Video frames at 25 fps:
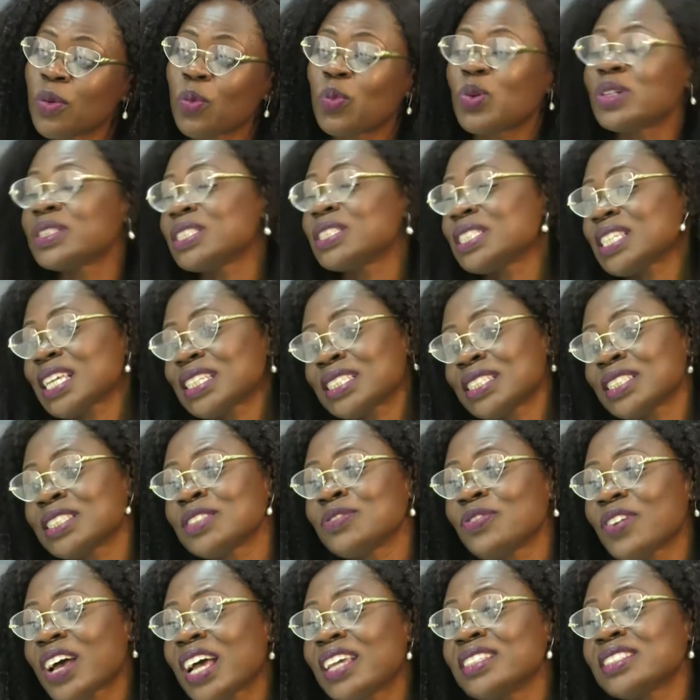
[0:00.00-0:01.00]
what
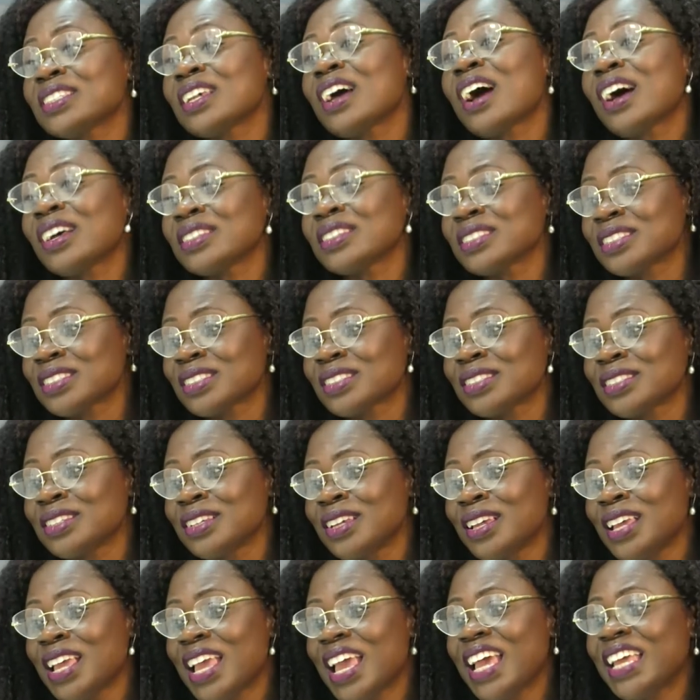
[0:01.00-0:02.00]
satisfies us
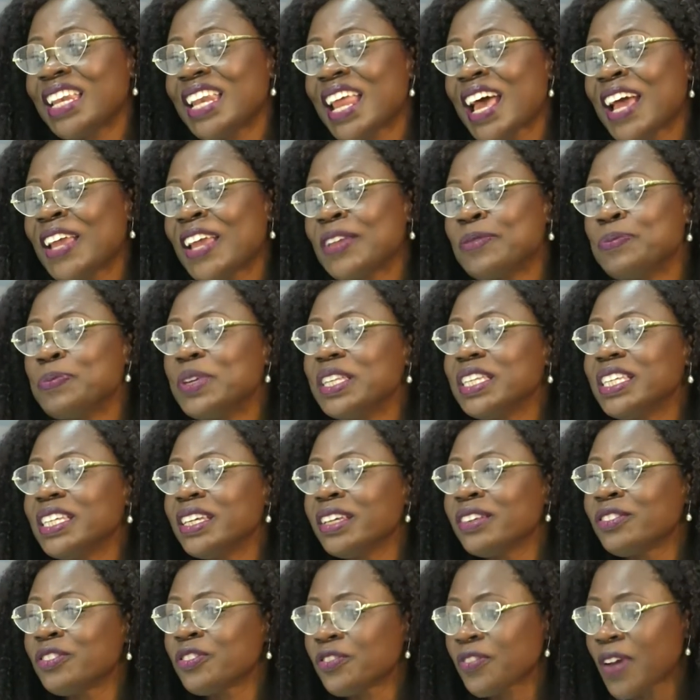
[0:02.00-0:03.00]
so, and our
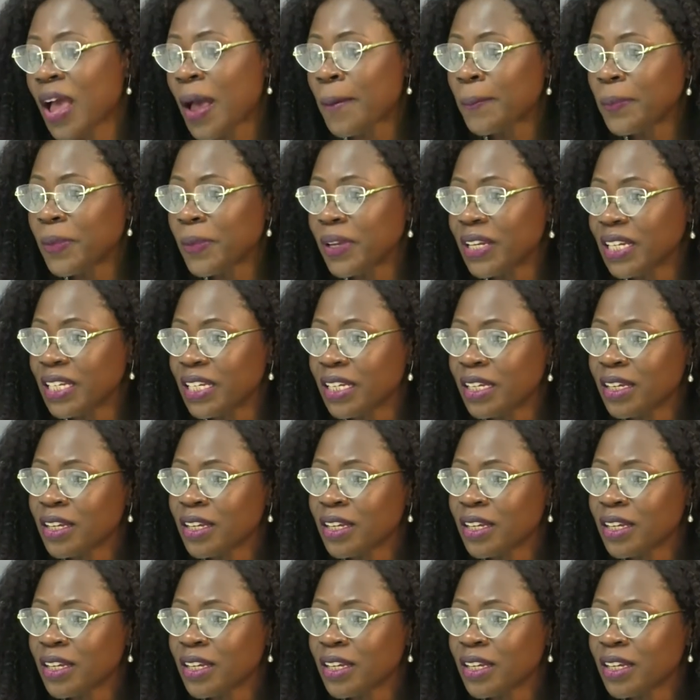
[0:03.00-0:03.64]
immediate family.